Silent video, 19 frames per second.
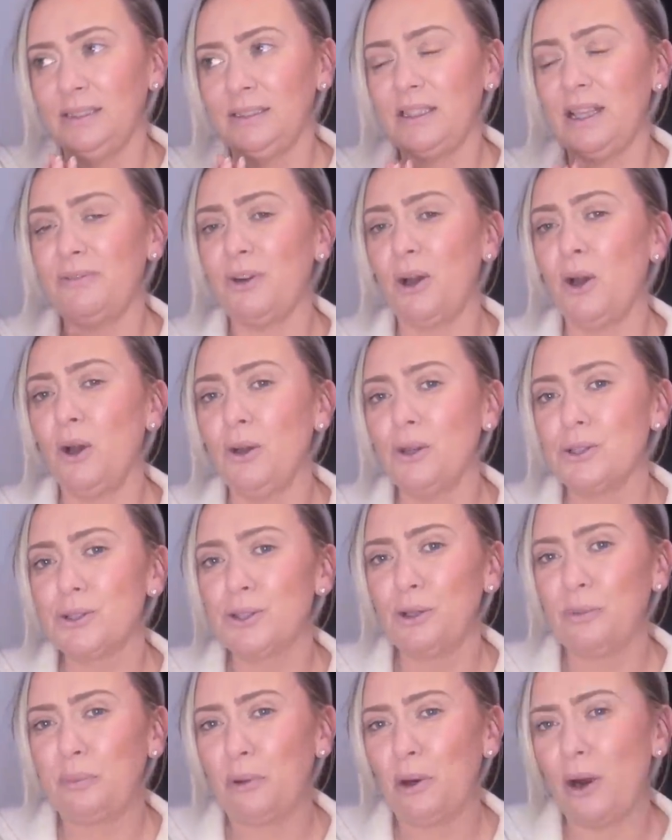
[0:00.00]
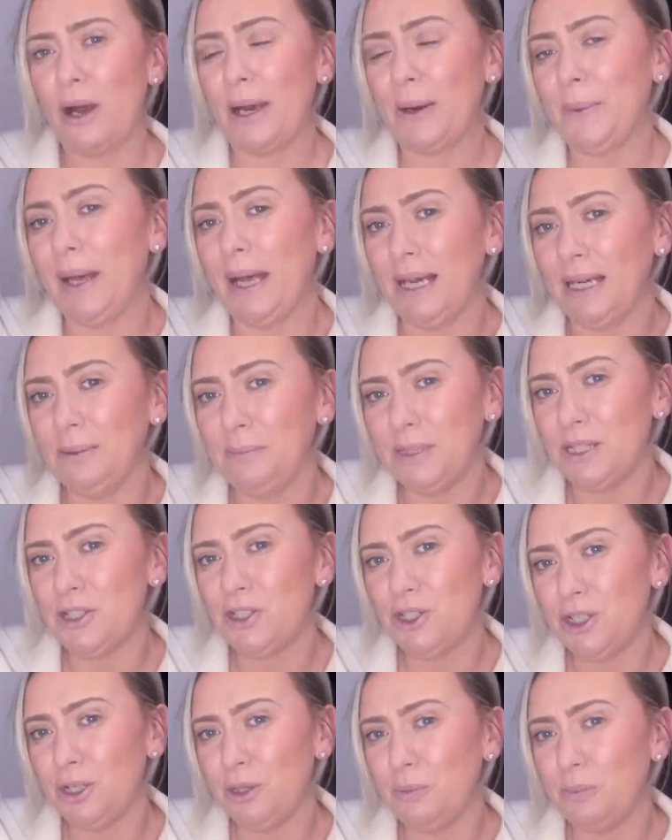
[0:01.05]
they've also brought out Elemis
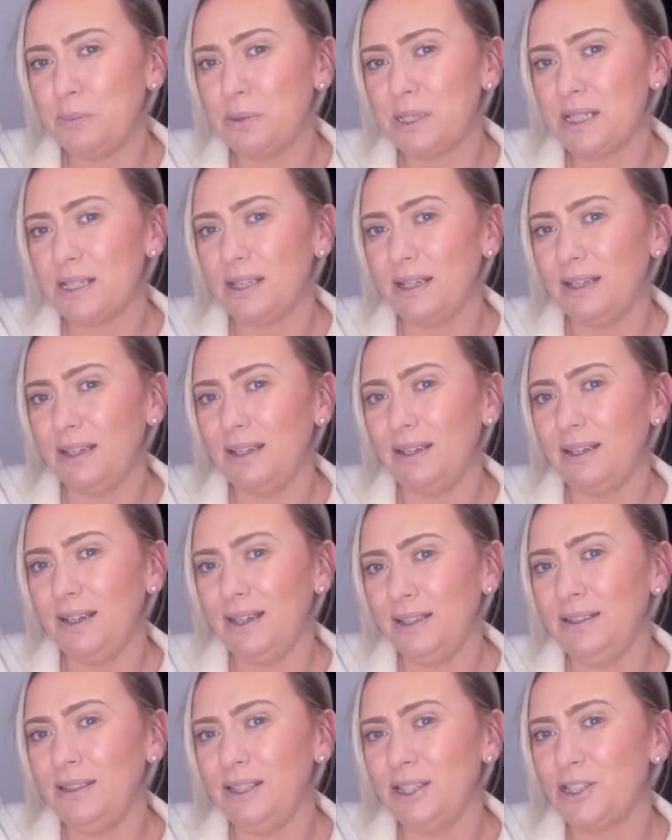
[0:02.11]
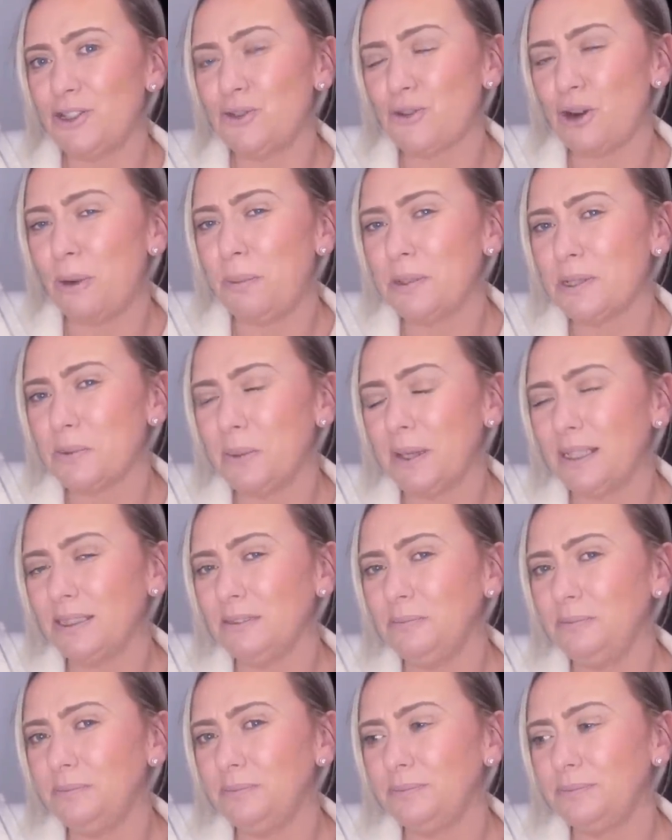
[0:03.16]
dupes in this drop as
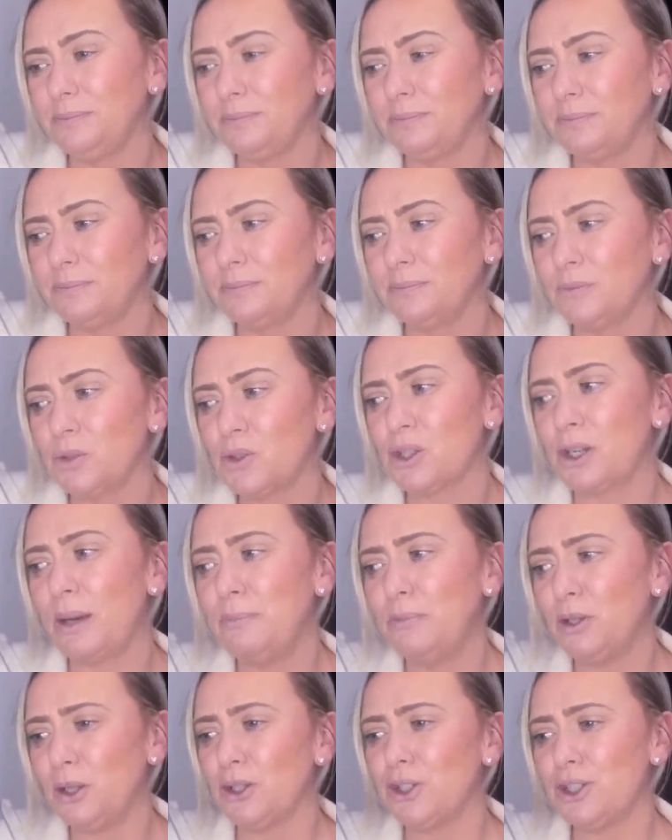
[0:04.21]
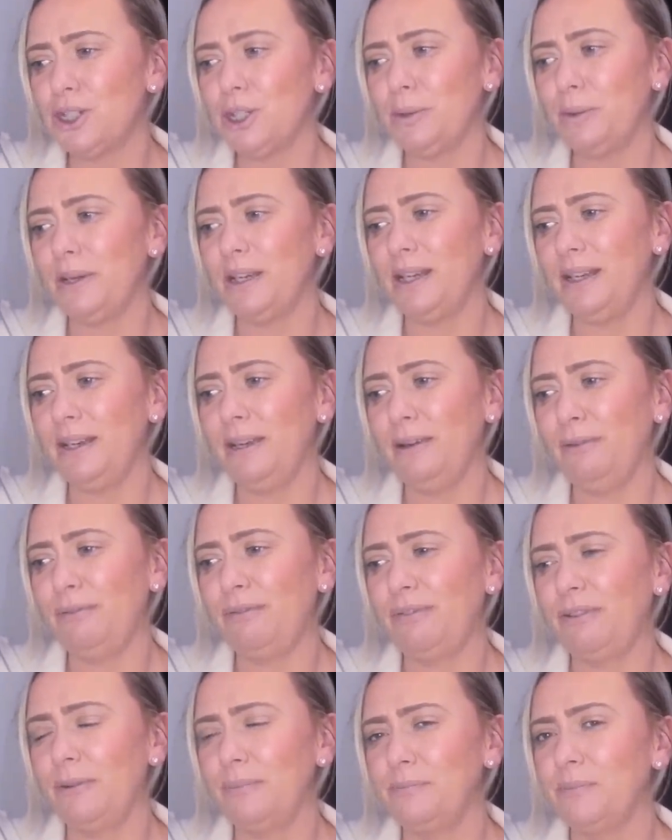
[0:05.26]
well so I'm not sure if
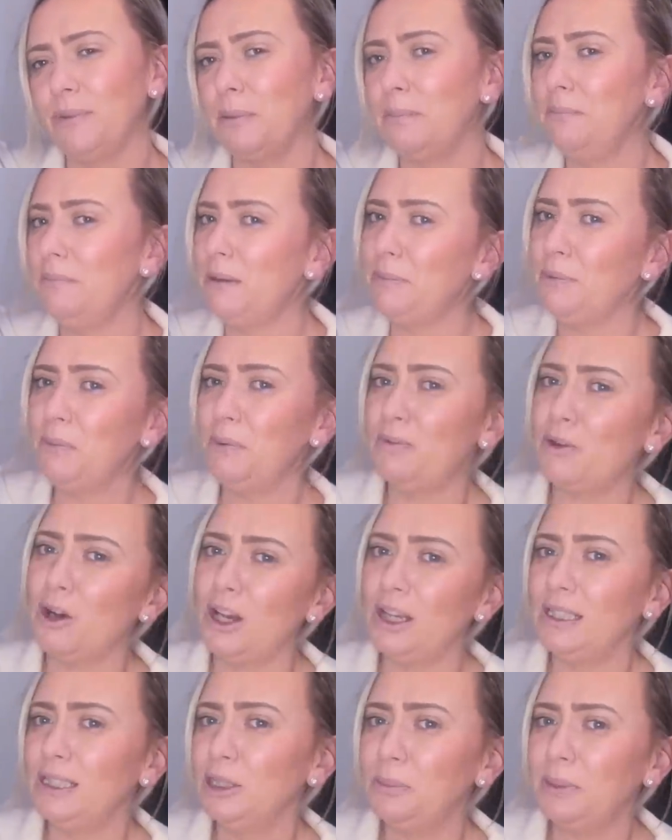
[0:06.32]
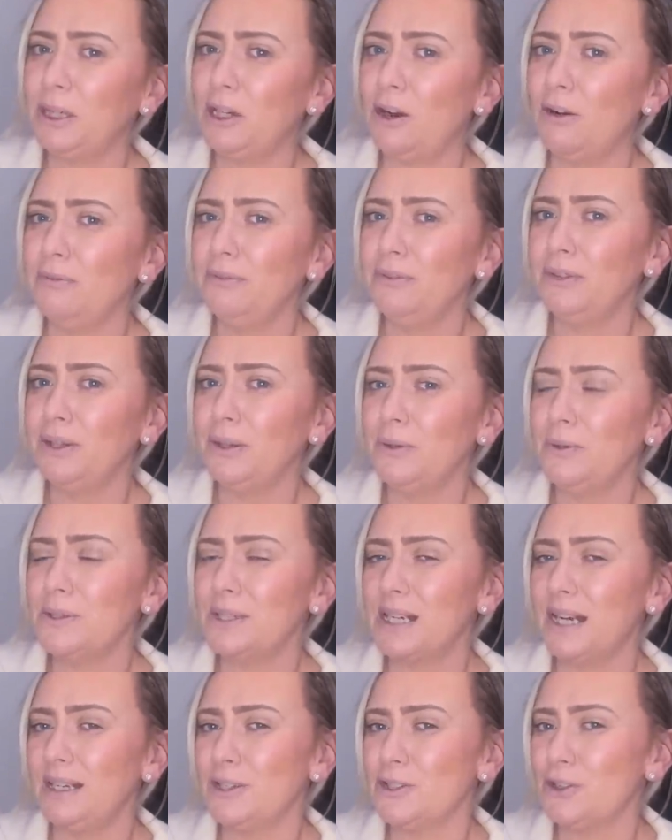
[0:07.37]
maybe we've got a little bit confused
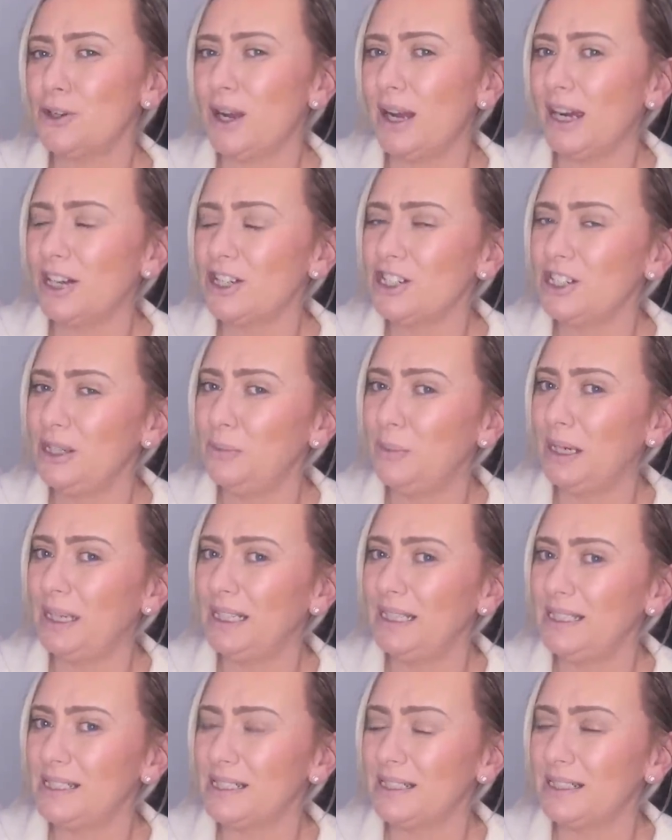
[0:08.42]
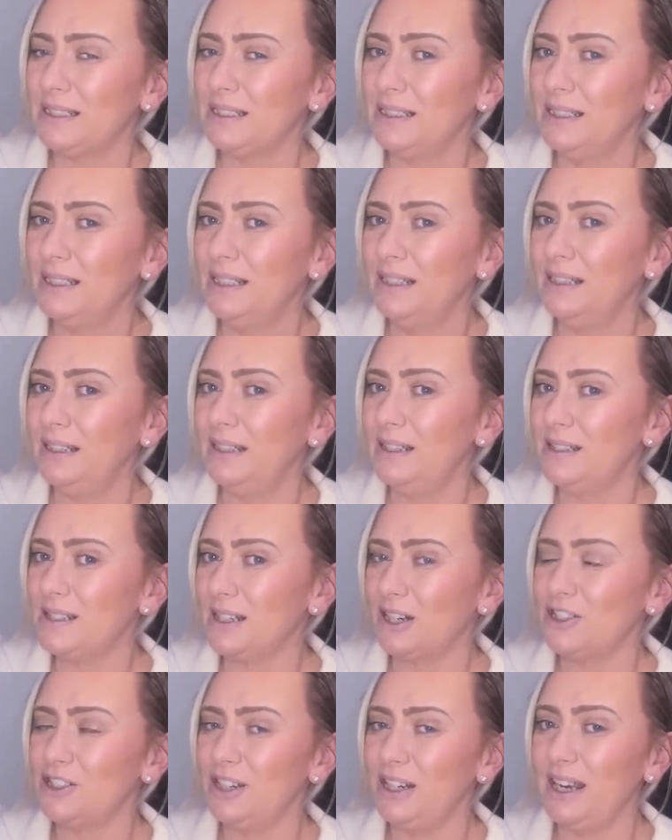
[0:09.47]
and it's not actually Weleda it's
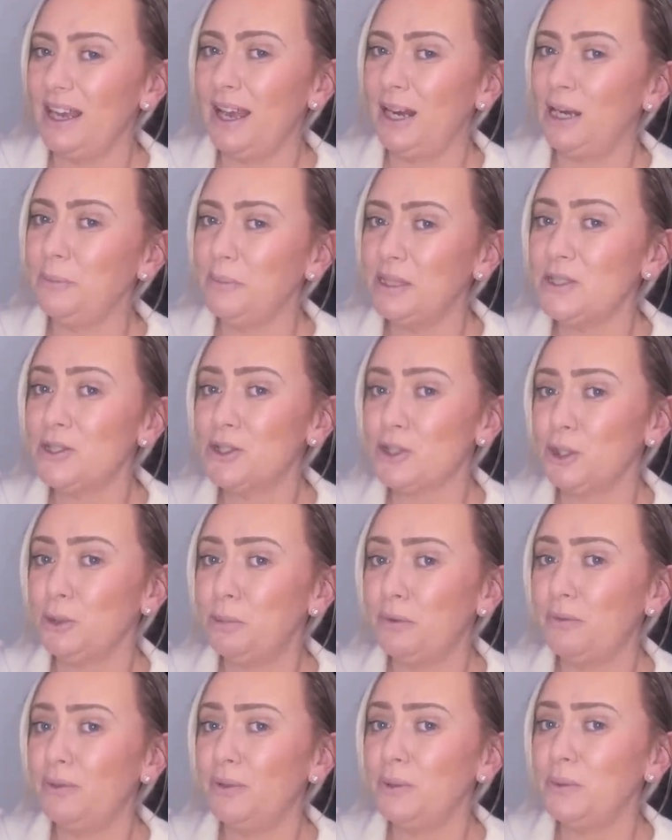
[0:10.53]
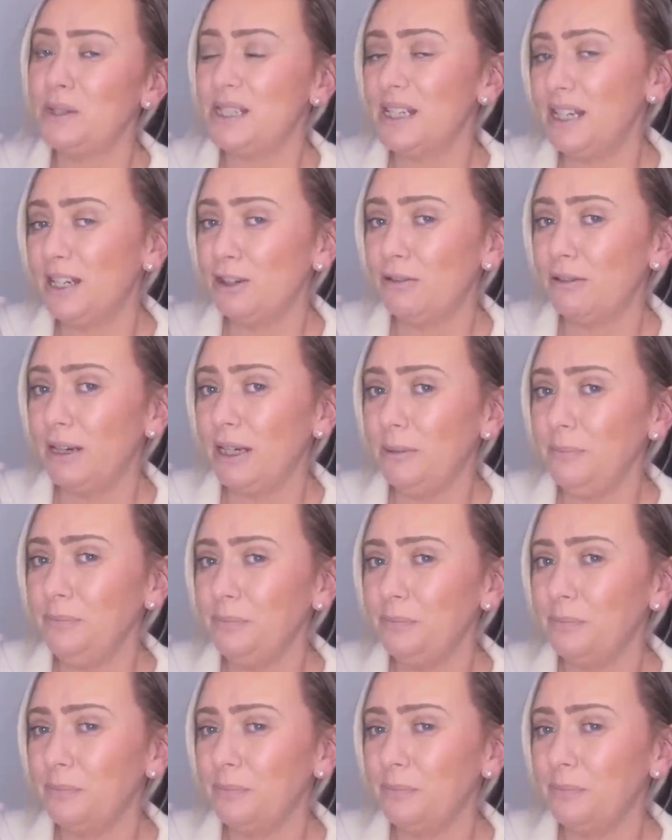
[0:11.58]
actually Elemis Superfood Day Cream.